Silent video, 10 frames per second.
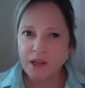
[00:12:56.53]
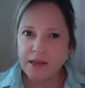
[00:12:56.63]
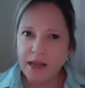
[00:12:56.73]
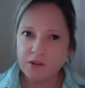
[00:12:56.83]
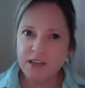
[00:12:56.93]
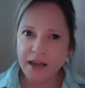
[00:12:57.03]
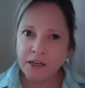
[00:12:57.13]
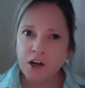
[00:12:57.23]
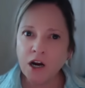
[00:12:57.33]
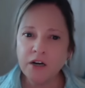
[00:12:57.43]
Now, Donna
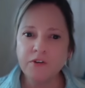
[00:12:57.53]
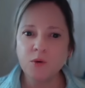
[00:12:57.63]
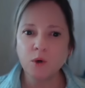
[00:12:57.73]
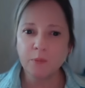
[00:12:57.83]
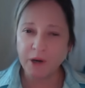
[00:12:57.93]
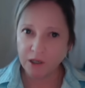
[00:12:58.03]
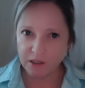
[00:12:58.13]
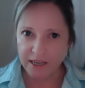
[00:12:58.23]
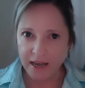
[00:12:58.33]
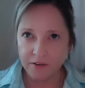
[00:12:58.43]
and Harvey were
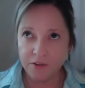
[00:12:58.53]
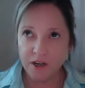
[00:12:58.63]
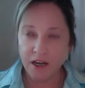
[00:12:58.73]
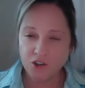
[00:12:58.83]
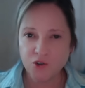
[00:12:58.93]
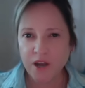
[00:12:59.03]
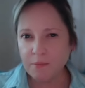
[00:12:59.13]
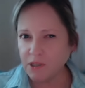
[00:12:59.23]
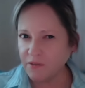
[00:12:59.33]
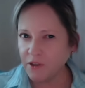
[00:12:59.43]
apparently out of the country. I
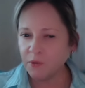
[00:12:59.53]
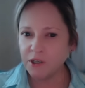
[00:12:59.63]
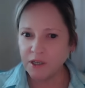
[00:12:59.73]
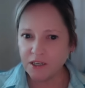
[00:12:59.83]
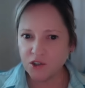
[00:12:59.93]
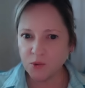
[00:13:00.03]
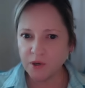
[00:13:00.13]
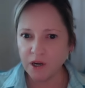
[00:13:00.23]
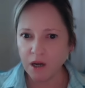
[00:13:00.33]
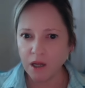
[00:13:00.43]
believe they were in
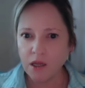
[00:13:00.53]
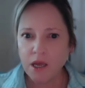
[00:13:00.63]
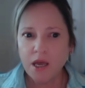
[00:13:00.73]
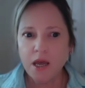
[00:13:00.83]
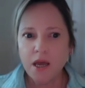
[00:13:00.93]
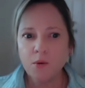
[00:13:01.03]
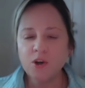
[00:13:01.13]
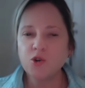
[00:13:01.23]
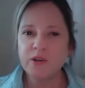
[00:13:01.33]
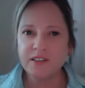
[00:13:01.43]
Israel,
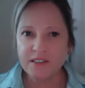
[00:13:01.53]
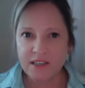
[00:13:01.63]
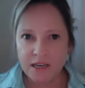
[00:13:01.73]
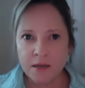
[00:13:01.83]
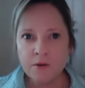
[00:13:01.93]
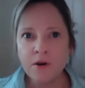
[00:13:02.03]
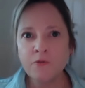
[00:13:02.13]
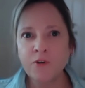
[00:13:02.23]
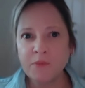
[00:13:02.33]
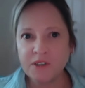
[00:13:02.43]
which we see
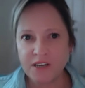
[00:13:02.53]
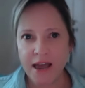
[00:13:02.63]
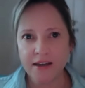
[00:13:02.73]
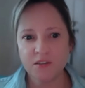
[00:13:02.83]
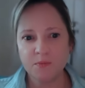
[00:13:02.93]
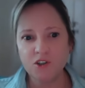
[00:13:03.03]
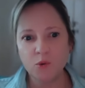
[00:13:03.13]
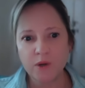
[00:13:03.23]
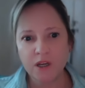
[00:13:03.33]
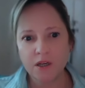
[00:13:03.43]
from the text
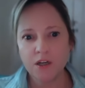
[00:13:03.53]
between